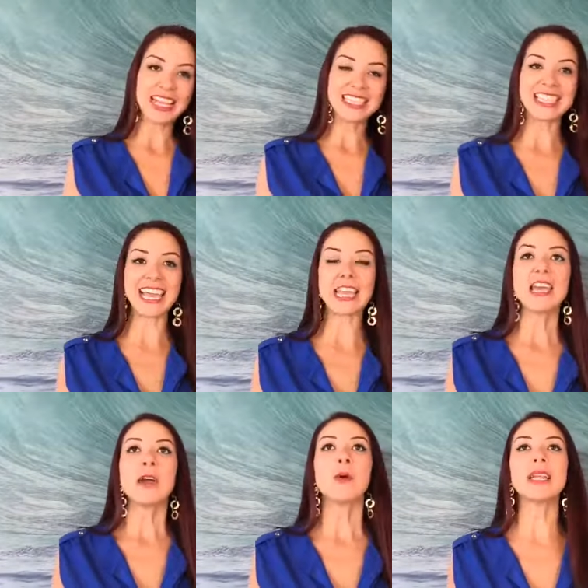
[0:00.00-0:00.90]
say.
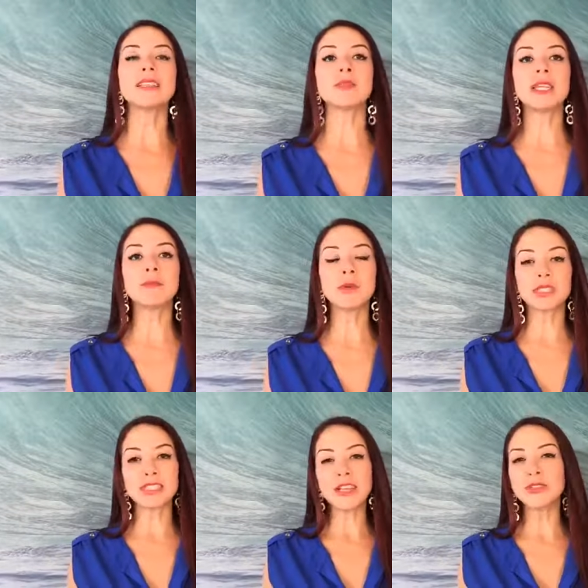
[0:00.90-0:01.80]
Well, it's really
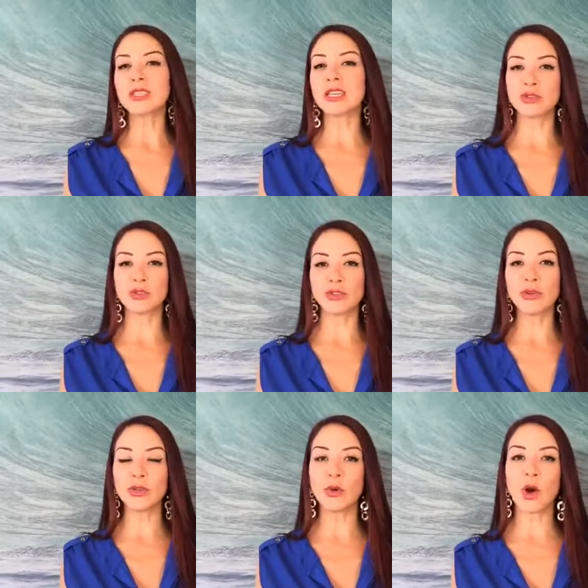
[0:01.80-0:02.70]
important that you stay true to
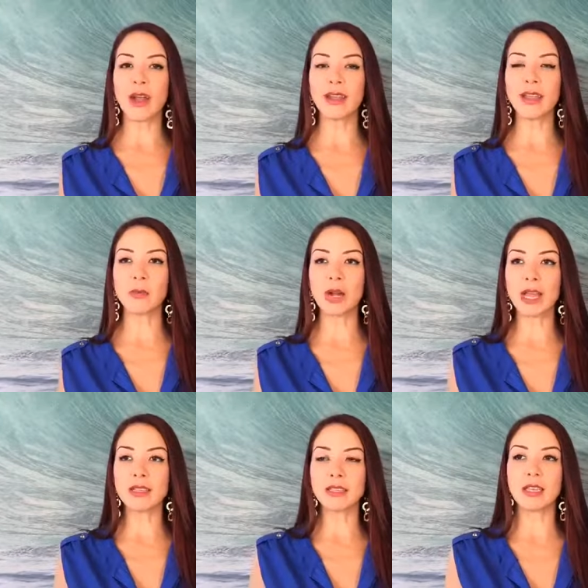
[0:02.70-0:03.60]
who you are, and what
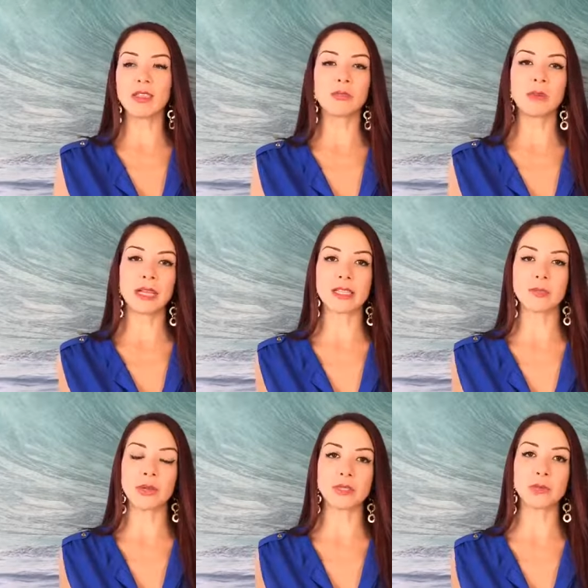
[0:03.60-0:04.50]
I see through my
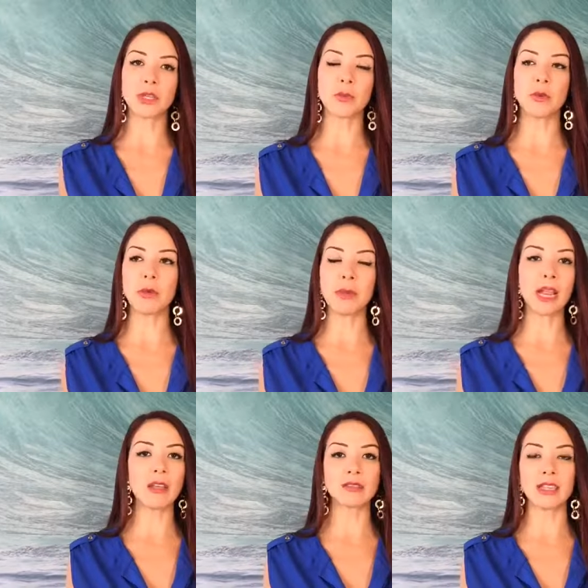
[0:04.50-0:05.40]
experience working with women
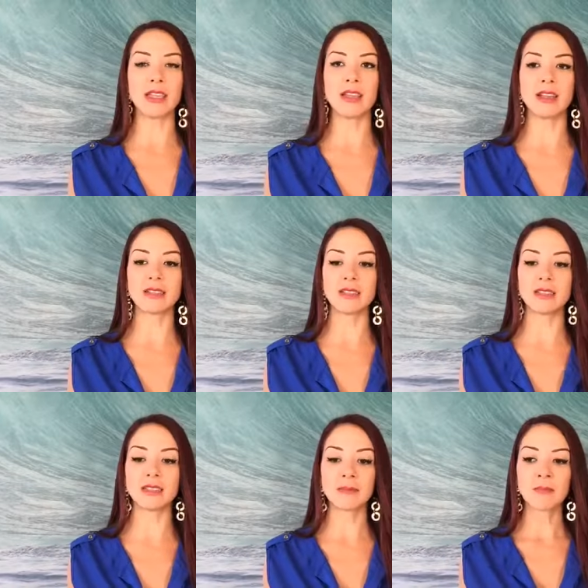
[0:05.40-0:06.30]
along the years
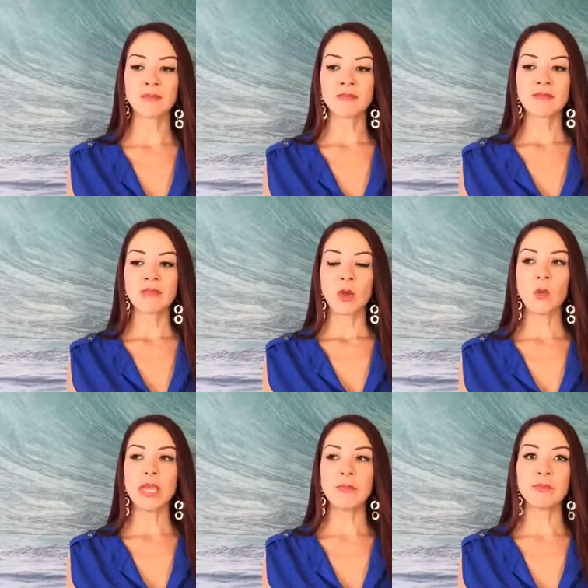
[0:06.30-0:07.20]
is
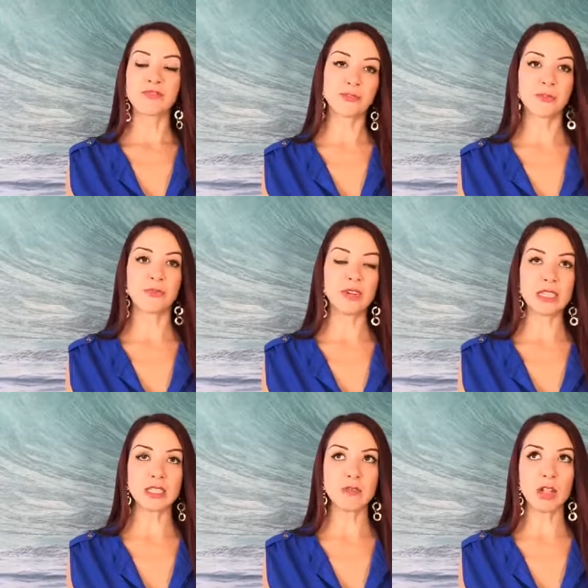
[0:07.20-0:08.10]
we
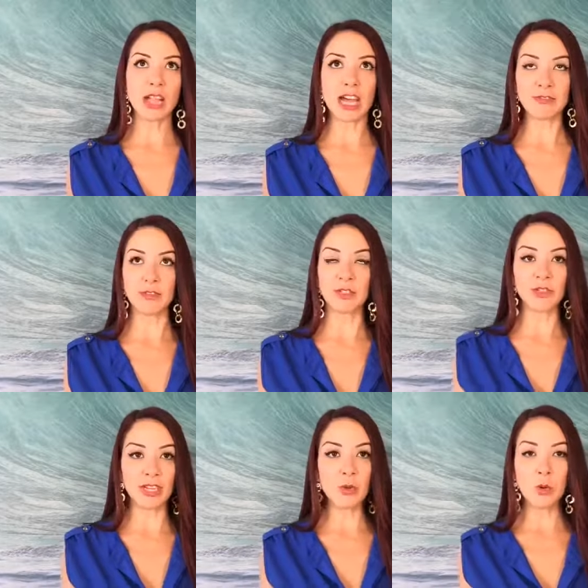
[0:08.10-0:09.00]
first of all have
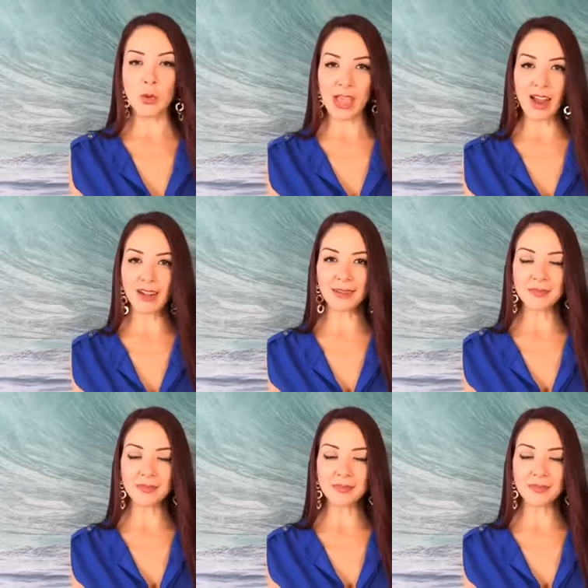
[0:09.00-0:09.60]
forgotten who we are,